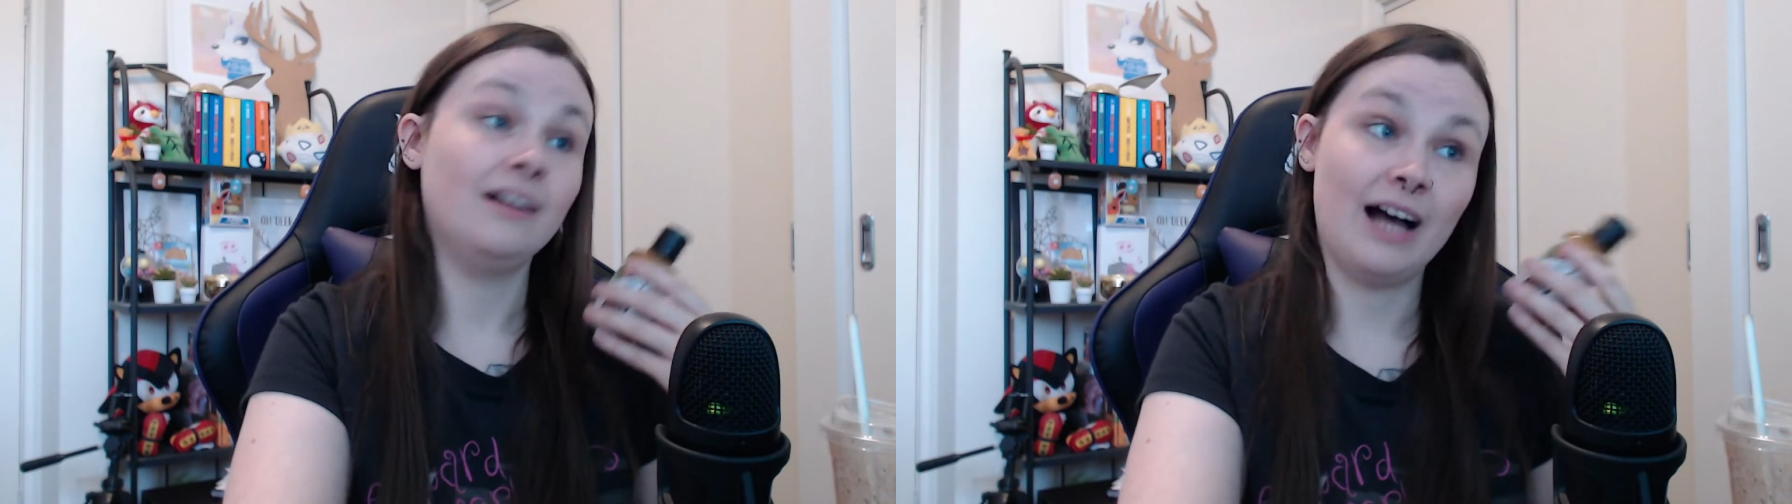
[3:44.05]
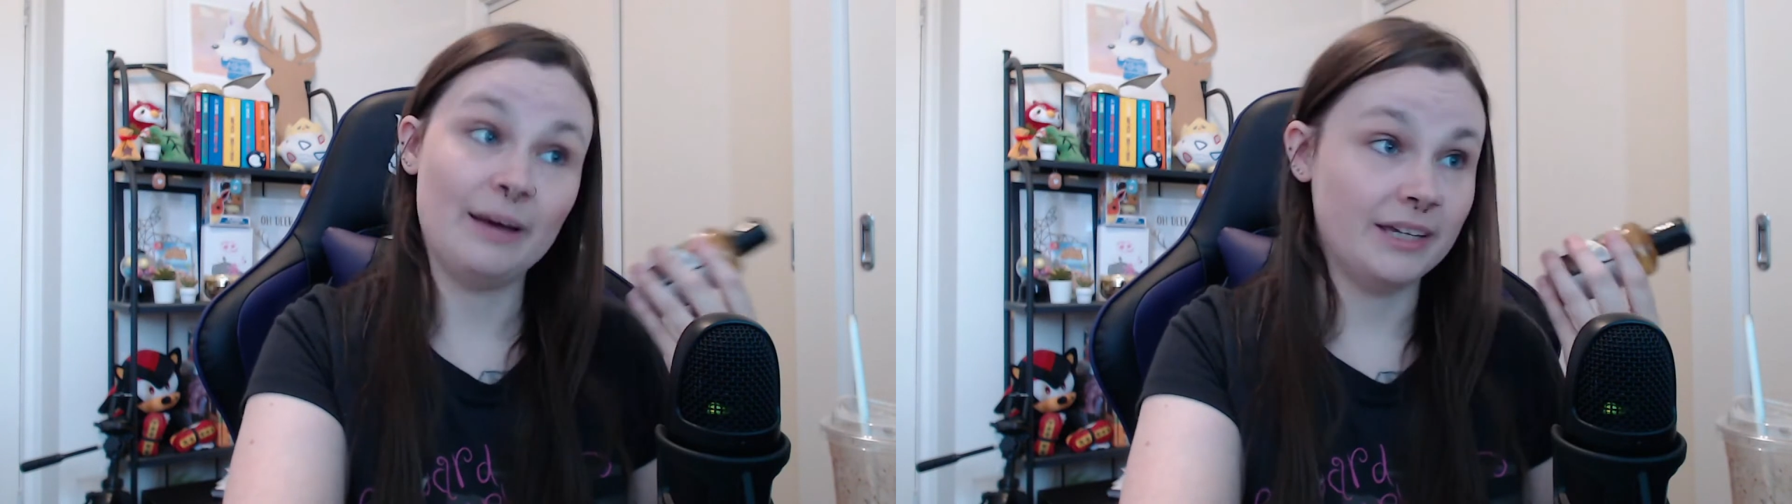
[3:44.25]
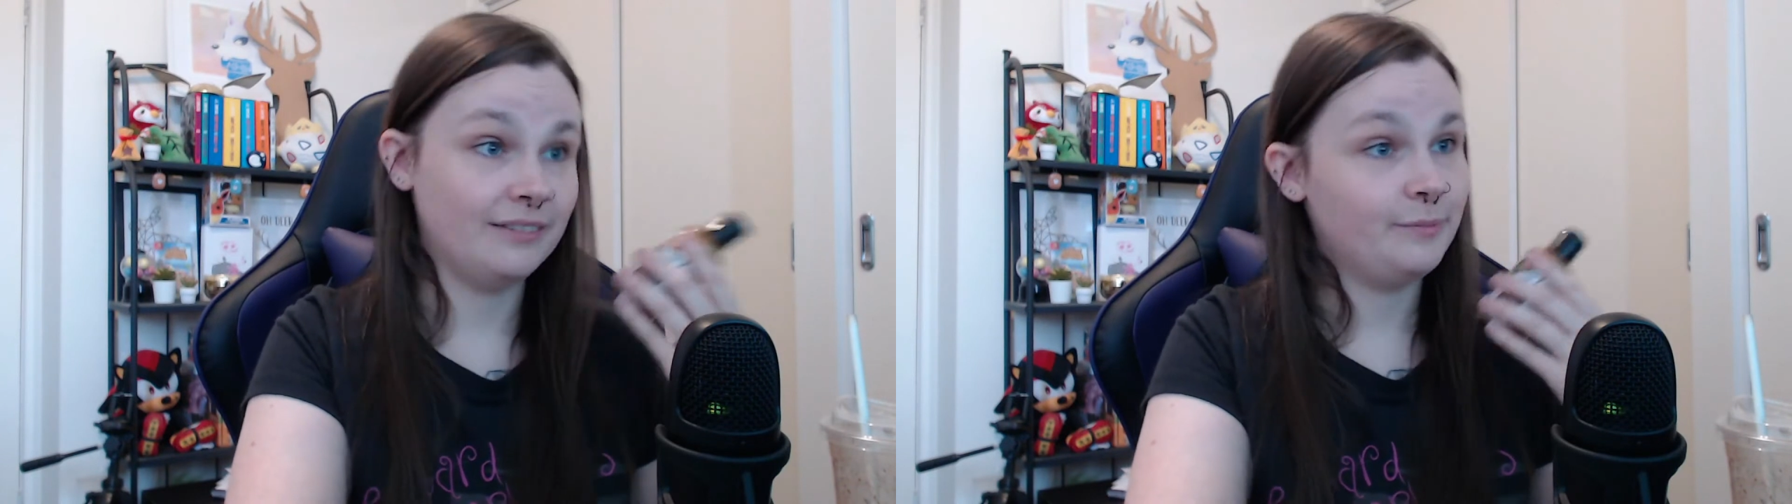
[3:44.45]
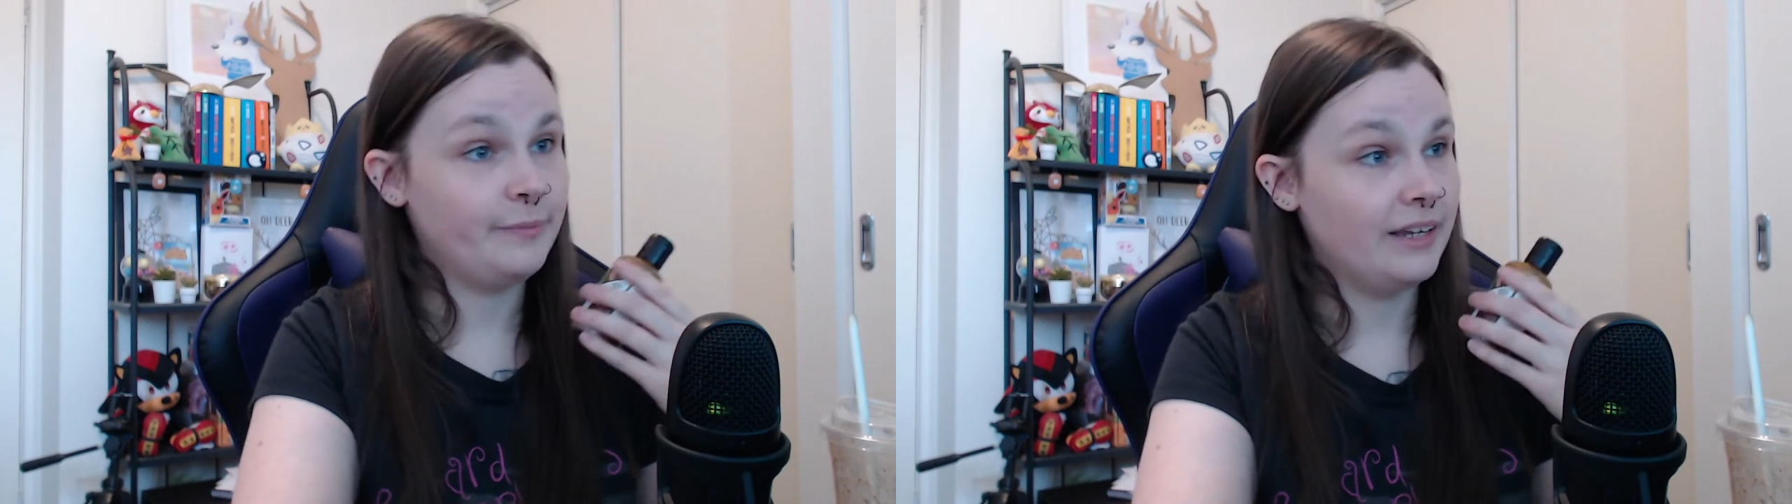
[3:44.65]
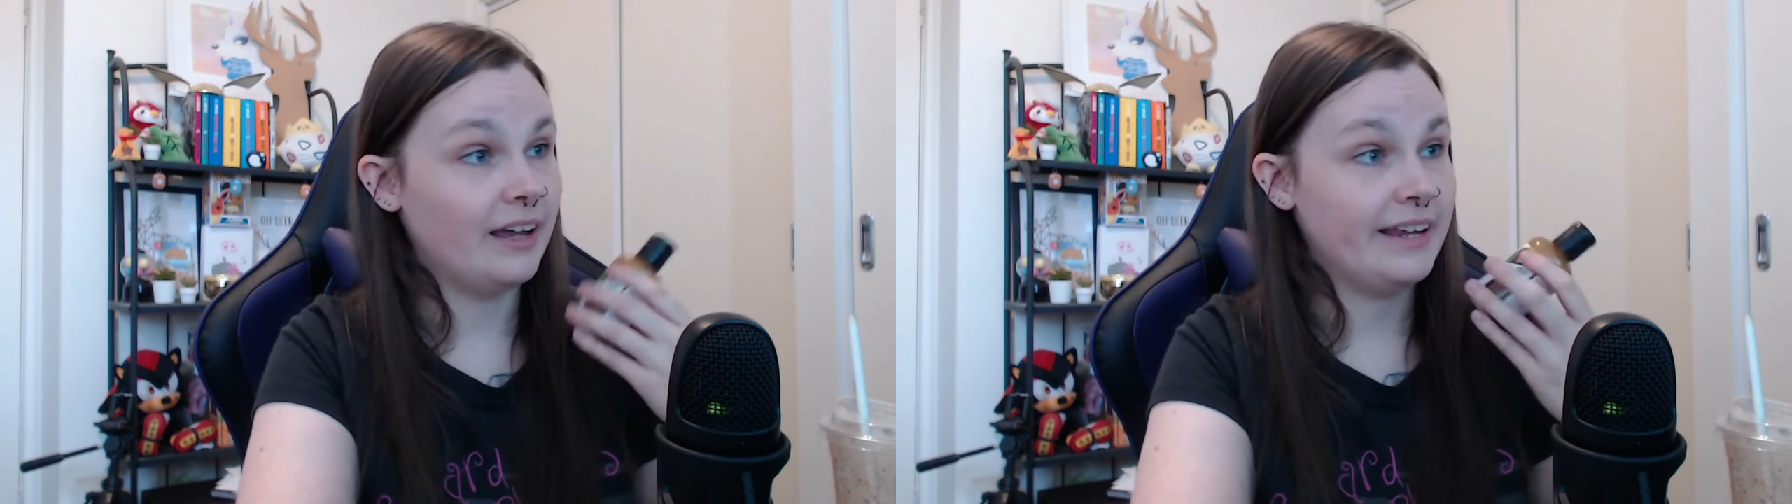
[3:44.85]
I mean,
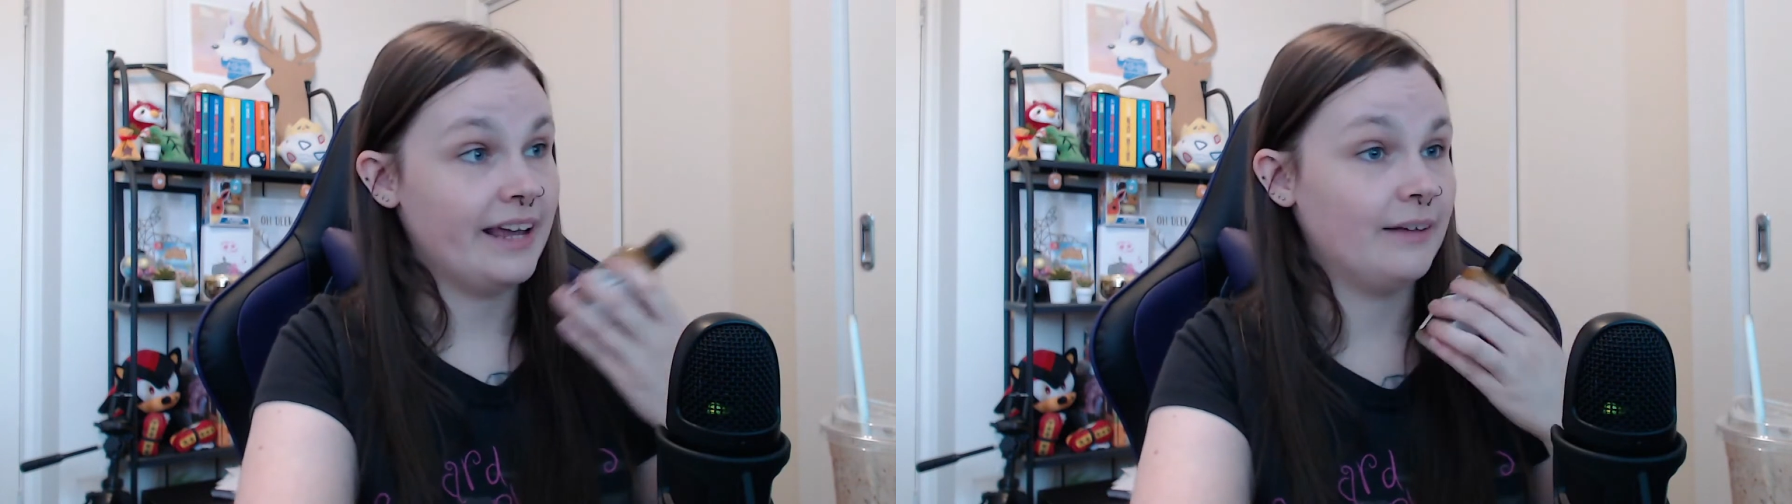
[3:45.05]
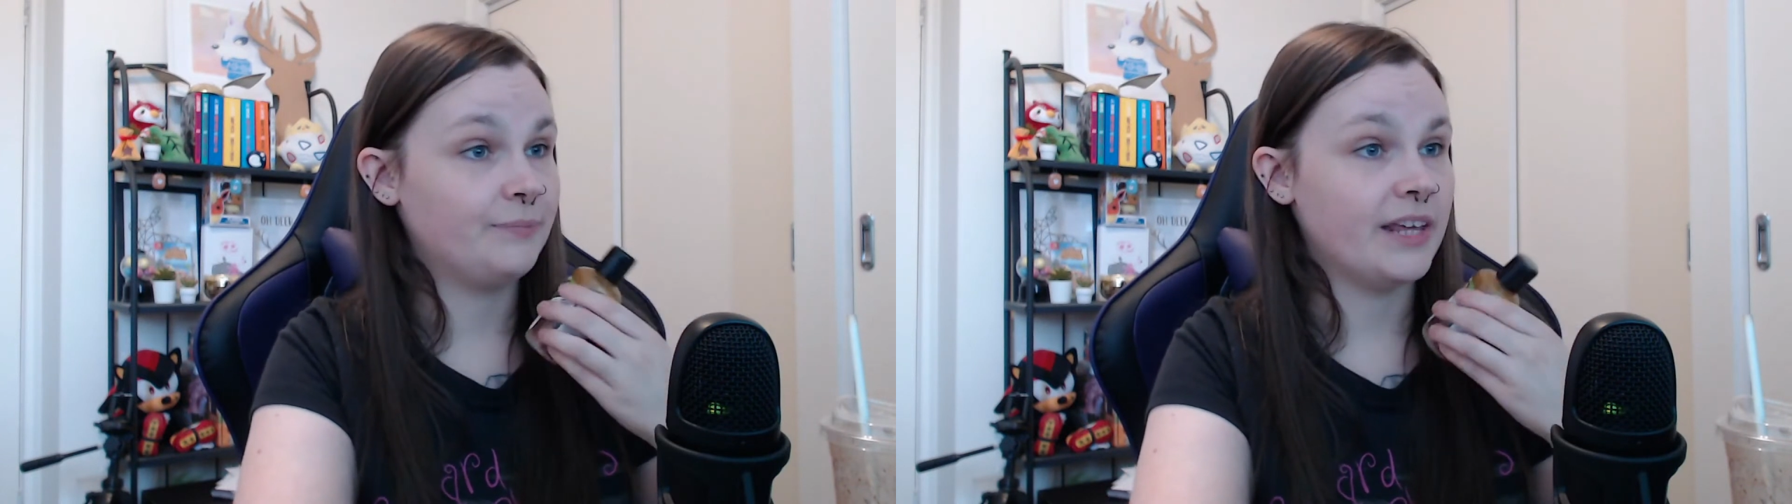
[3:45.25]
yeah,